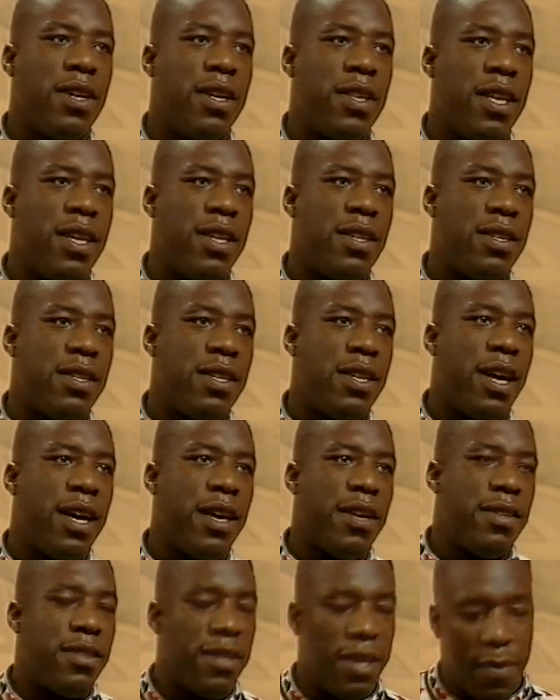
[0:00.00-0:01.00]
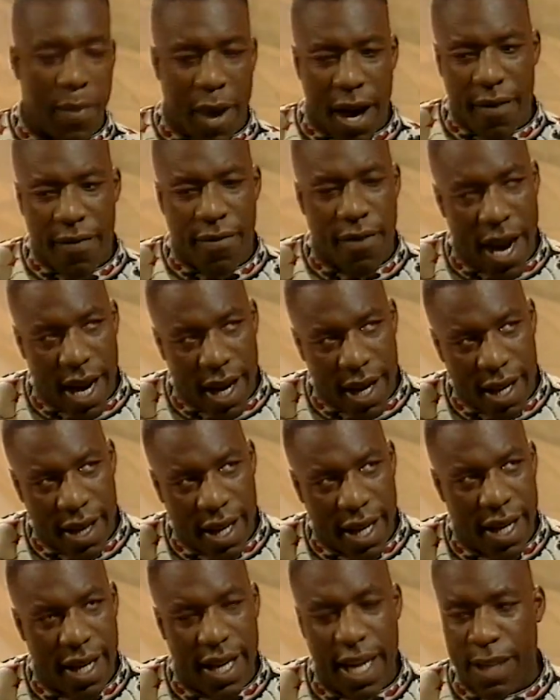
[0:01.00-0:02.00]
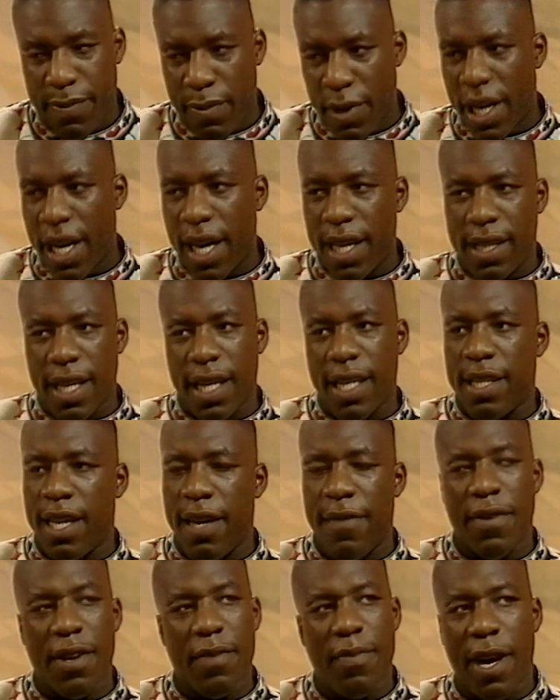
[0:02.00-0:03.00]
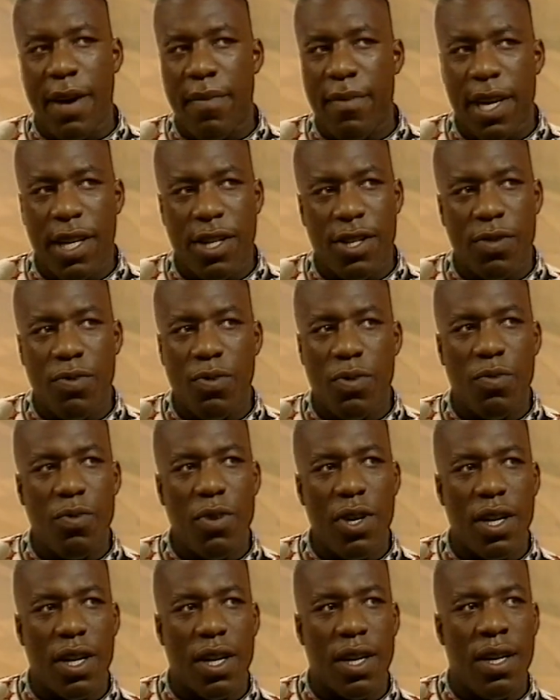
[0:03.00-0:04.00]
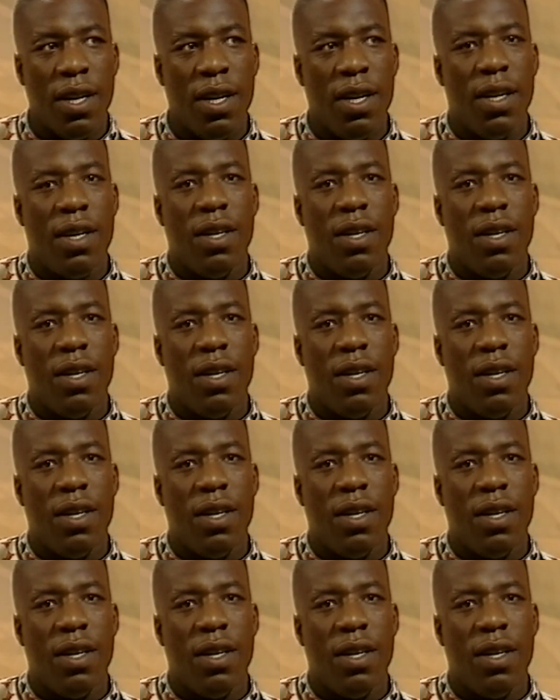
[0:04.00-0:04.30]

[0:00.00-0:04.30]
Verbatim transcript: and then like about Frank, and then the next minute go and say the same thing about me. It just wouldn't work.